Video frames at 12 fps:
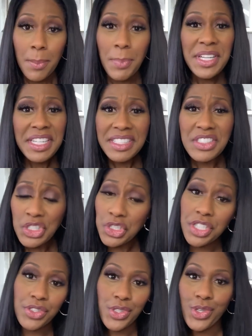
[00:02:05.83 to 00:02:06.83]
But in
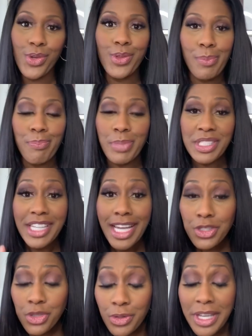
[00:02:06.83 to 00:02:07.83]
addition to the
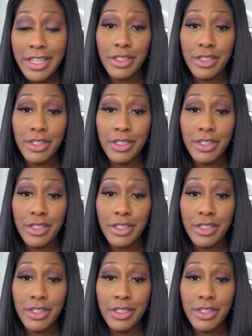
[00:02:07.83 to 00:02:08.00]
potential